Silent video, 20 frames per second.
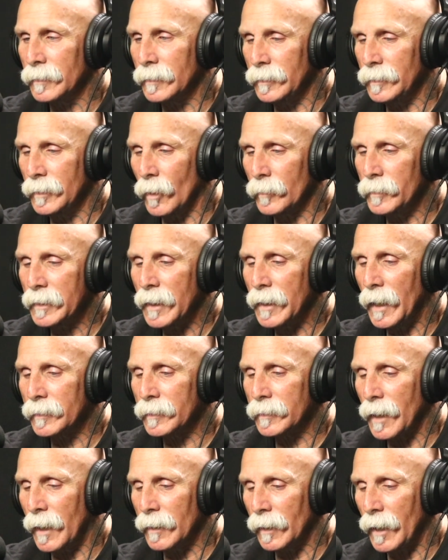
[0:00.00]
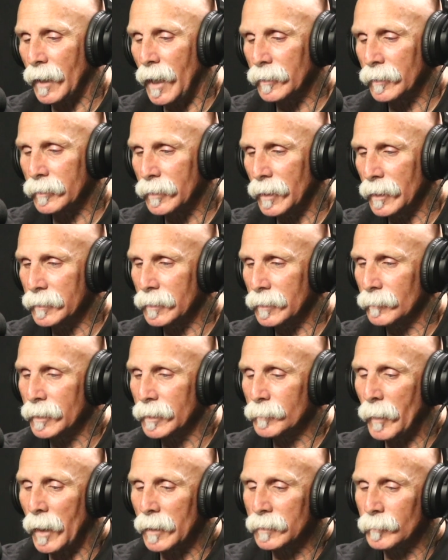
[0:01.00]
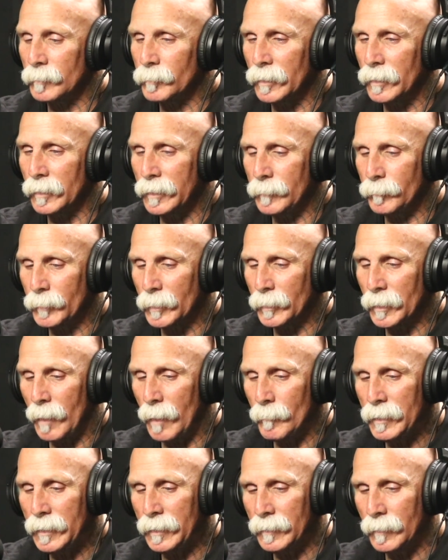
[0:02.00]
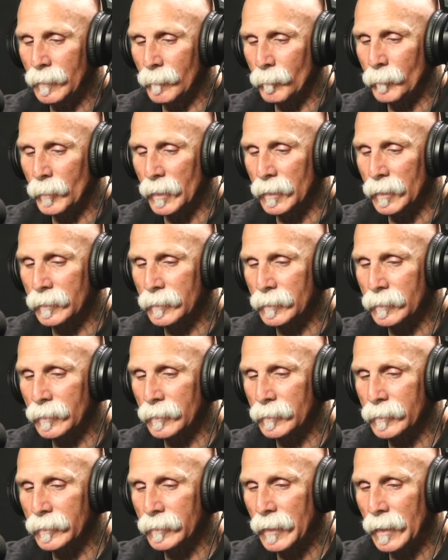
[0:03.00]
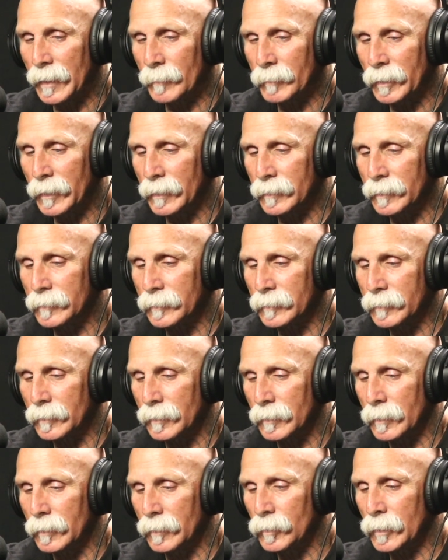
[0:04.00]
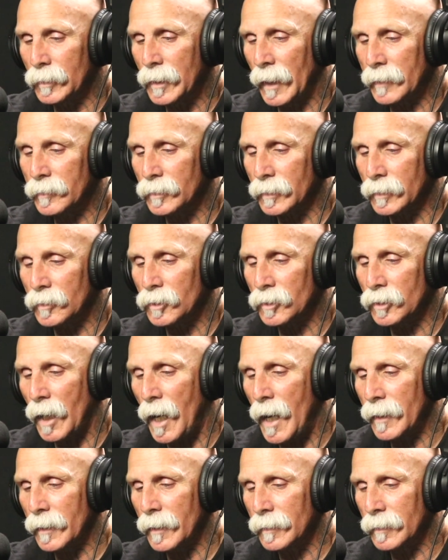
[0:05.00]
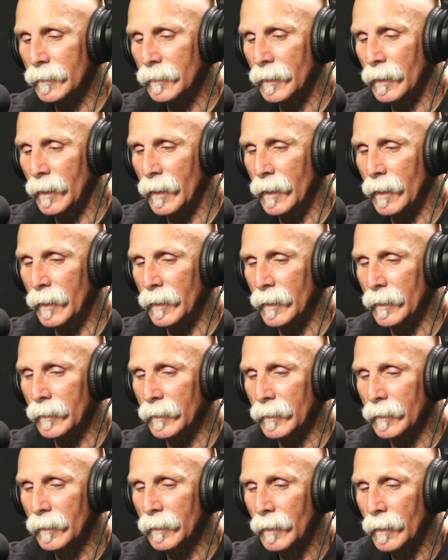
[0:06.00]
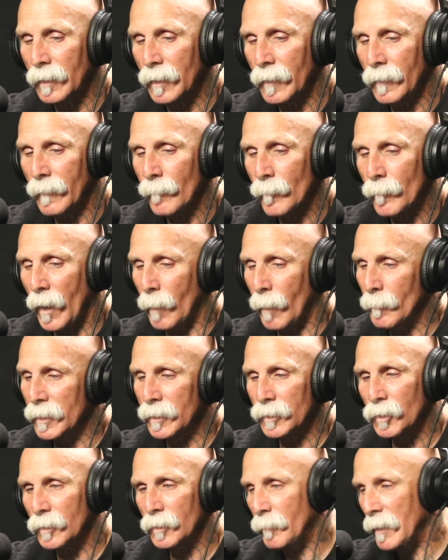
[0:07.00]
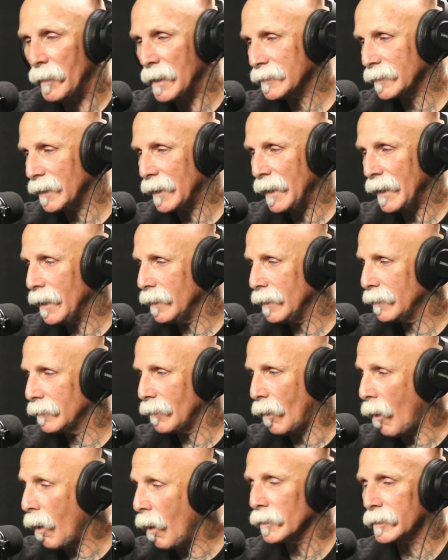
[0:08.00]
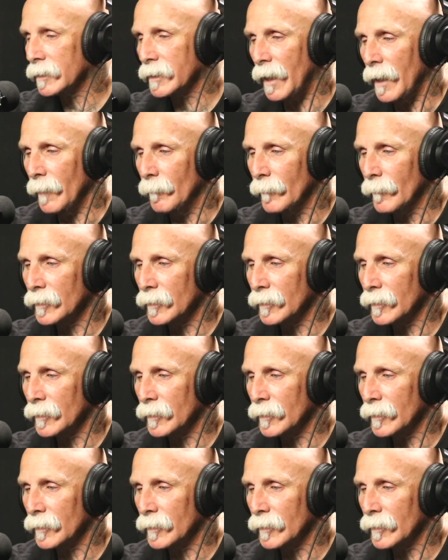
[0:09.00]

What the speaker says: You guys got a lot of trust and responsibility put on me, but it's just the same thing as you guys took a shot, and I'm going to do the best I can all the time.